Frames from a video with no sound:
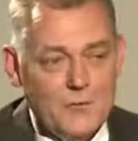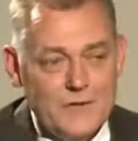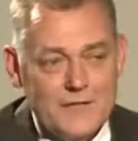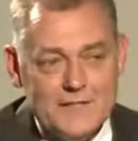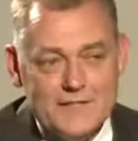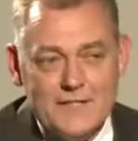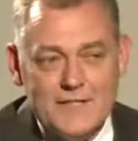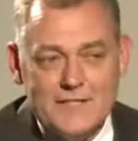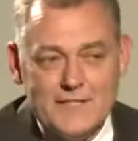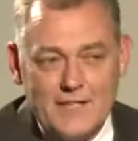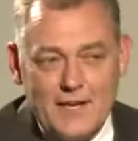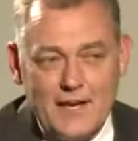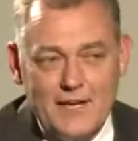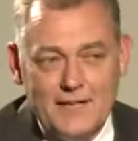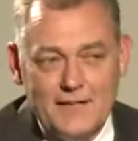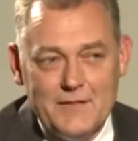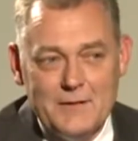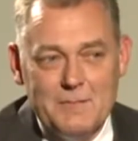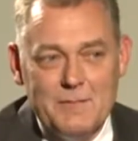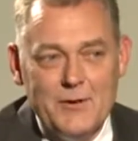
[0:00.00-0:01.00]
Well, this is
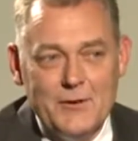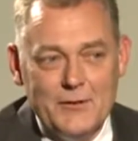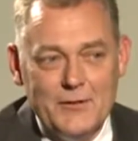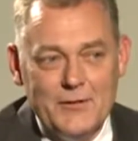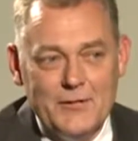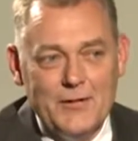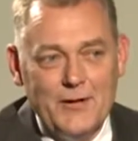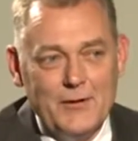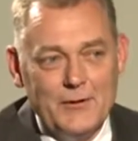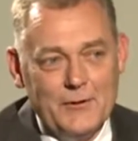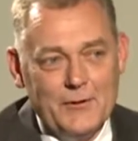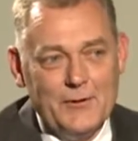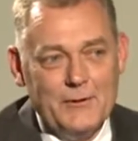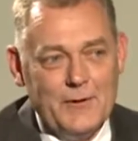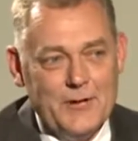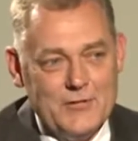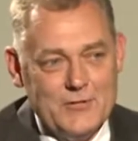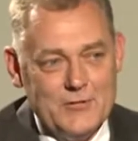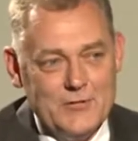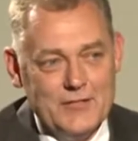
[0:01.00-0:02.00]
kind of the million-dollar
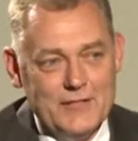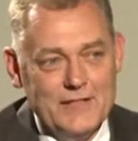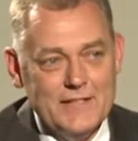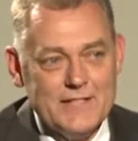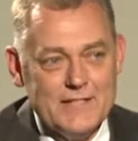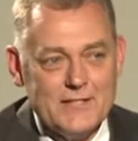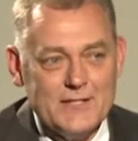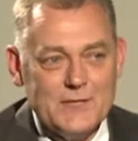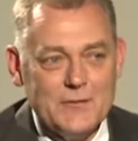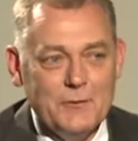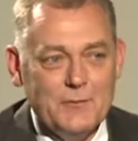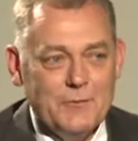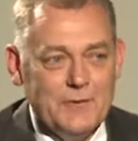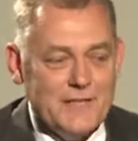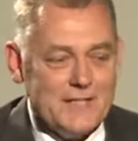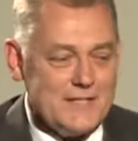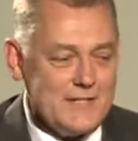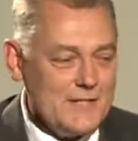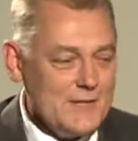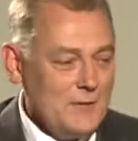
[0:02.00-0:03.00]
question. This is
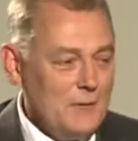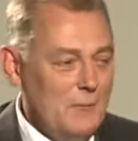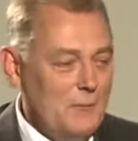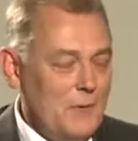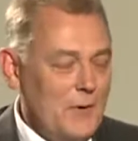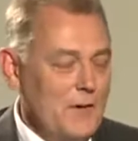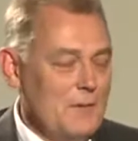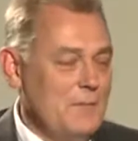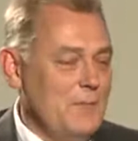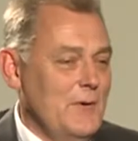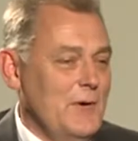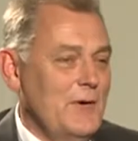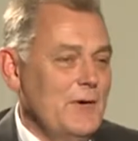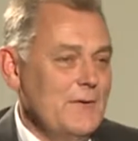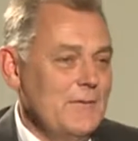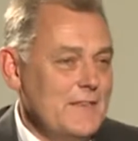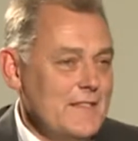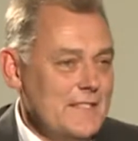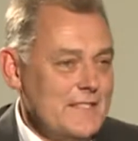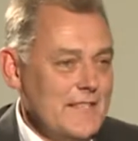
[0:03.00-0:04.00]
the one part
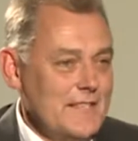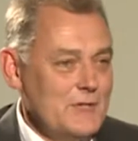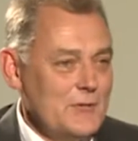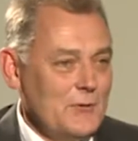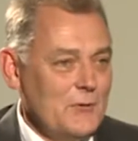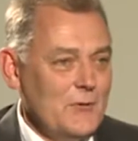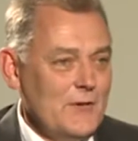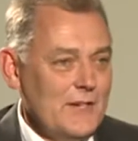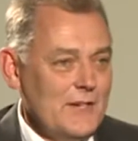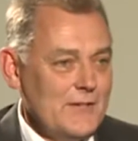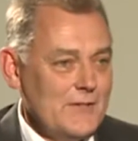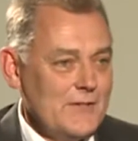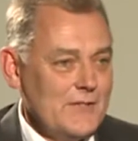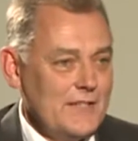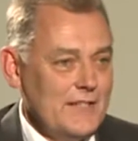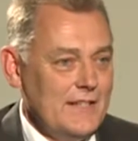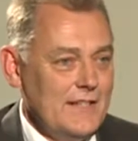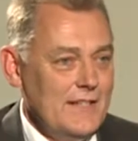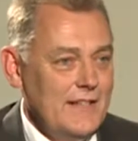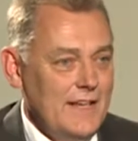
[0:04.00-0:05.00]
of essential oils
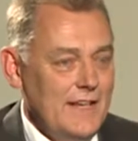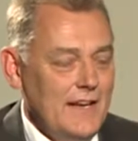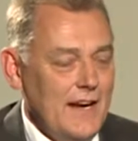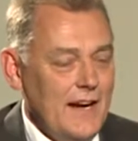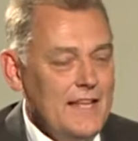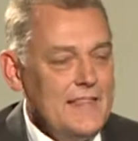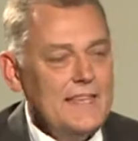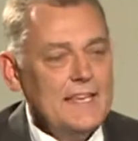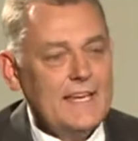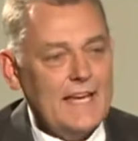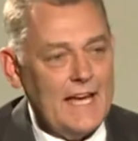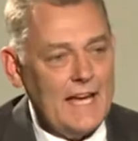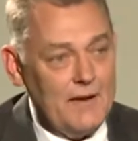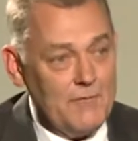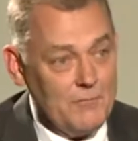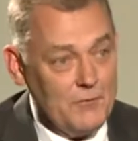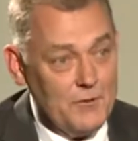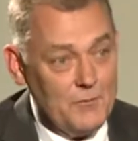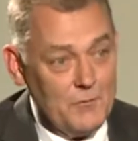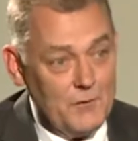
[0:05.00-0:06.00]
that I think
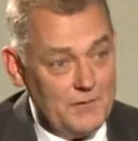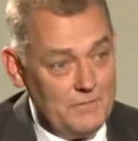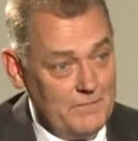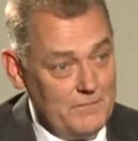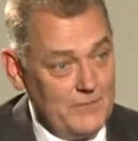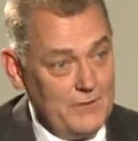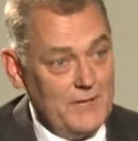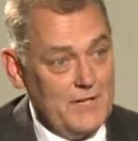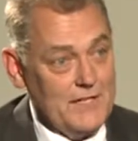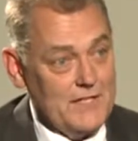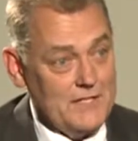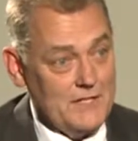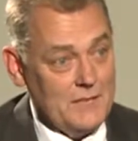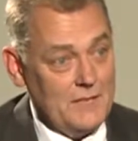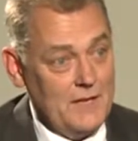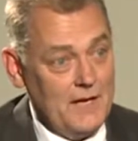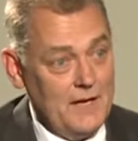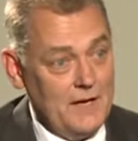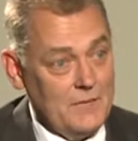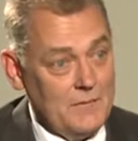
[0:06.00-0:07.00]
everyone forgets
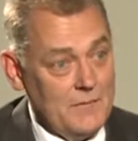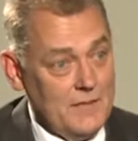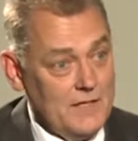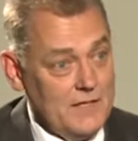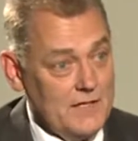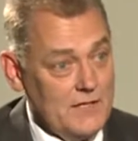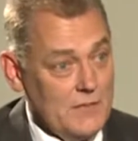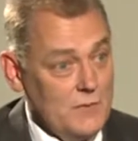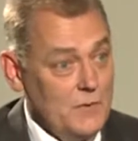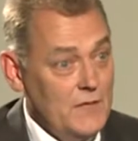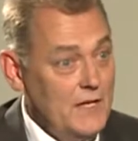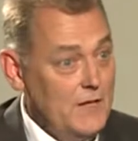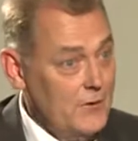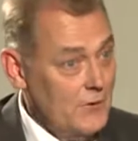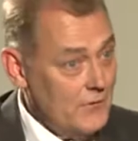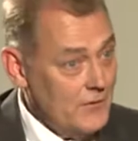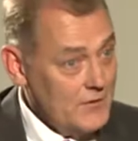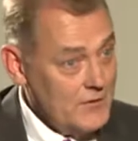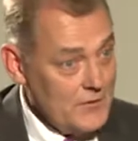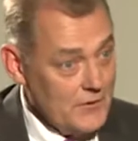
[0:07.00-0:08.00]
about, because we
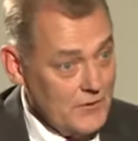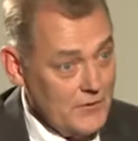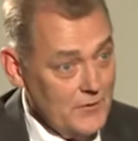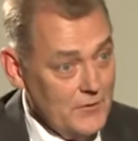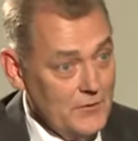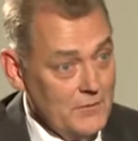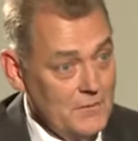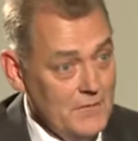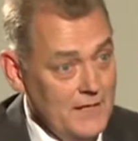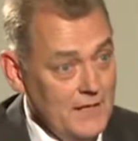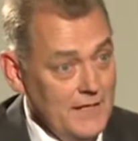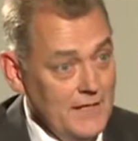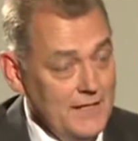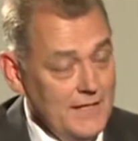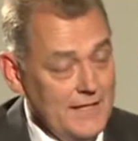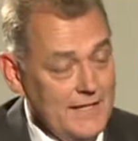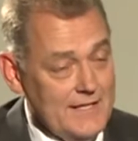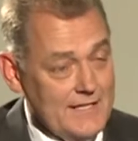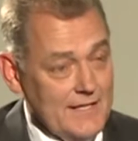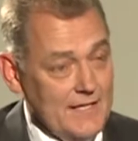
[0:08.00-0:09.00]
hear the term
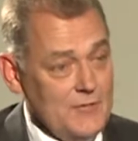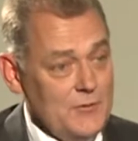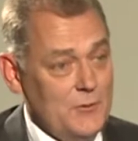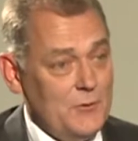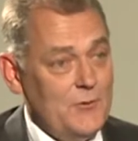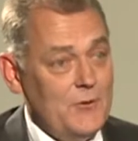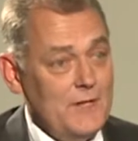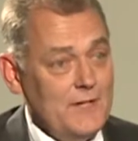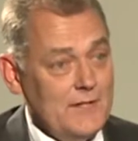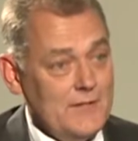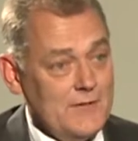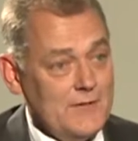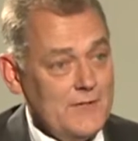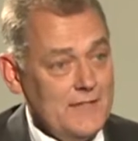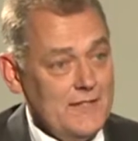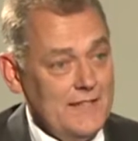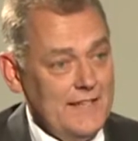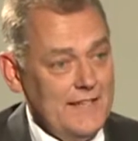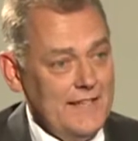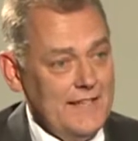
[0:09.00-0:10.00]
essential oils
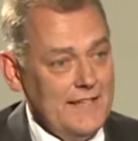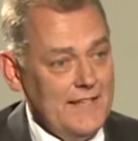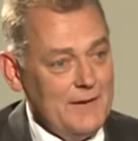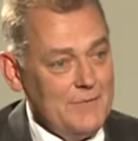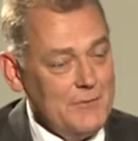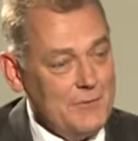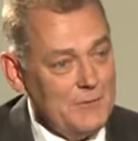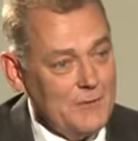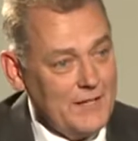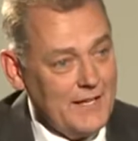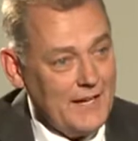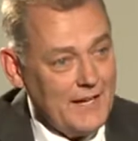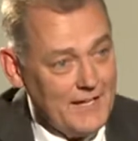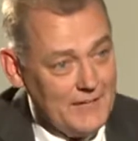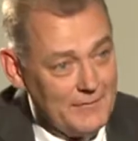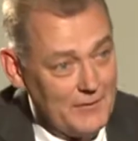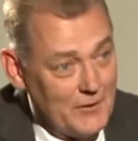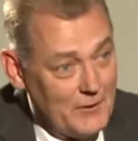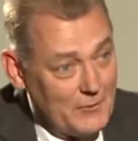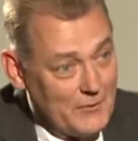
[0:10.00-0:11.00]
and everyone kind
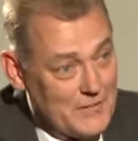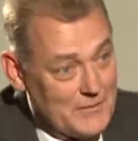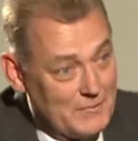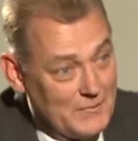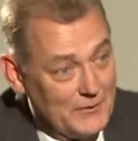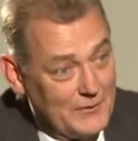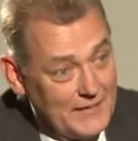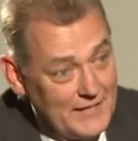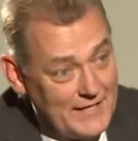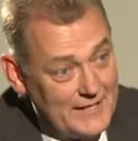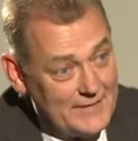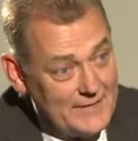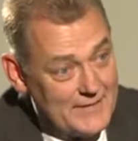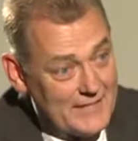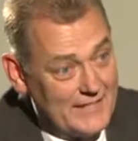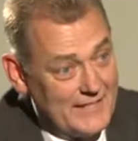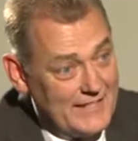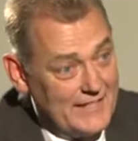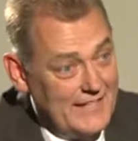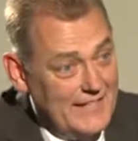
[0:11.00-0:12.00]
of always believes
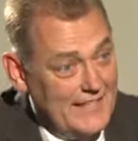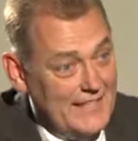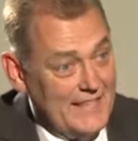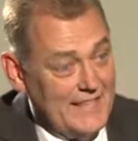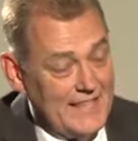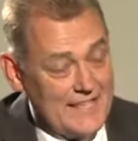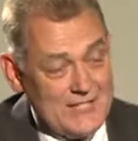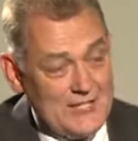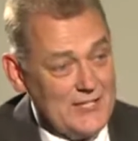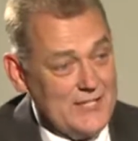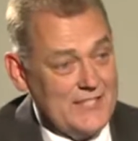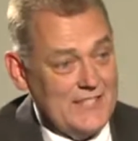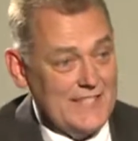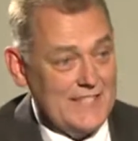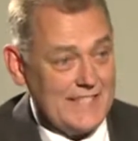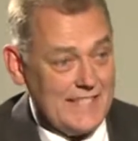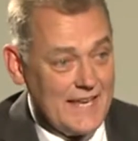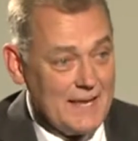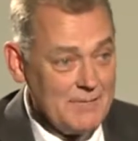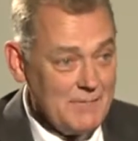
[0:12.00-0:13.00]
that that's just the
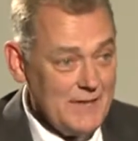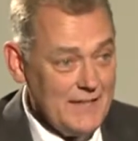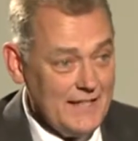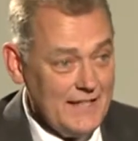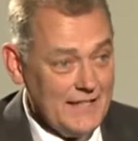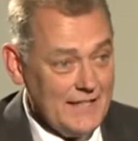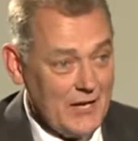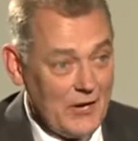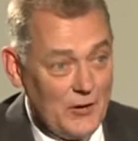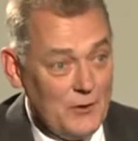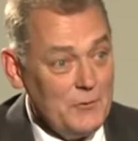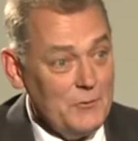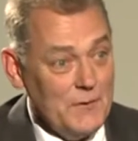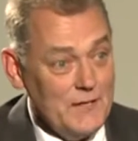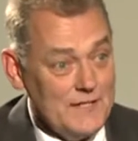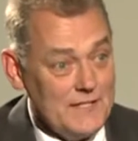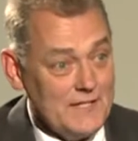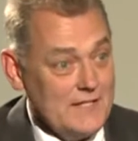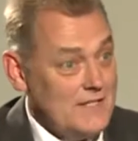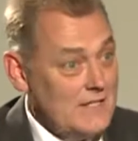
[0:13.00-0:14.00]
same thing,
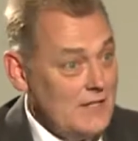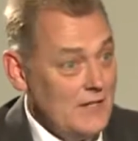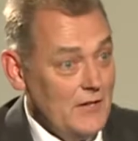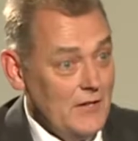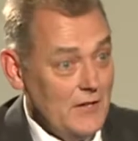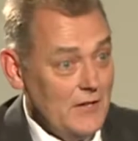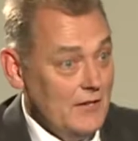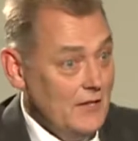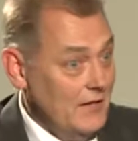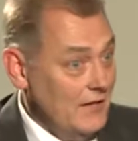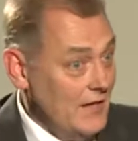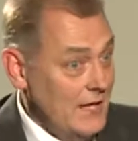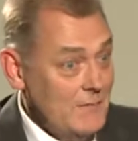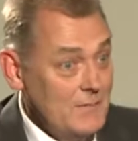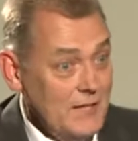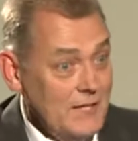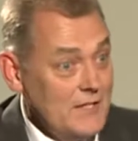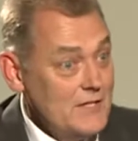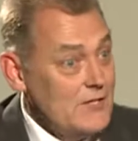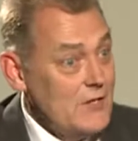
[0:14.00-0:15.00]
always. It's
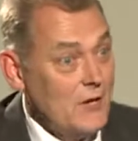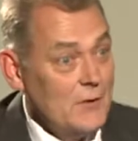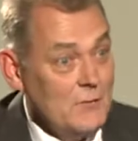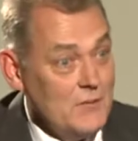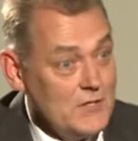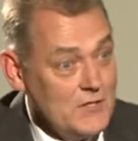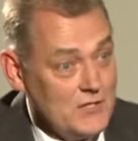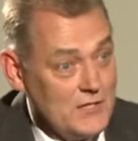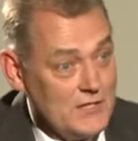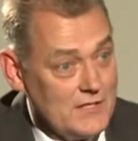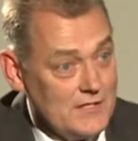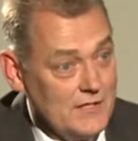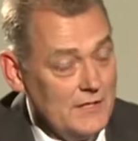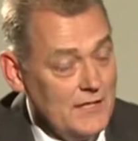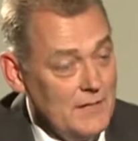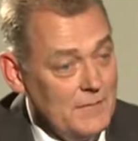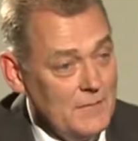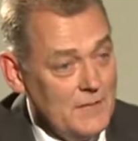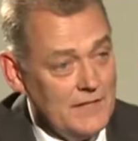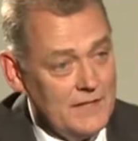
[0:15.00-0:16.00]
lemon is always just
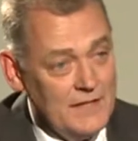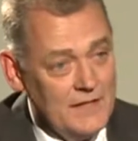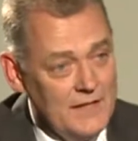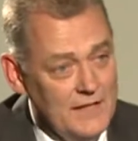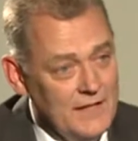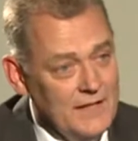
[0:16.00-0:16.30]
lemon.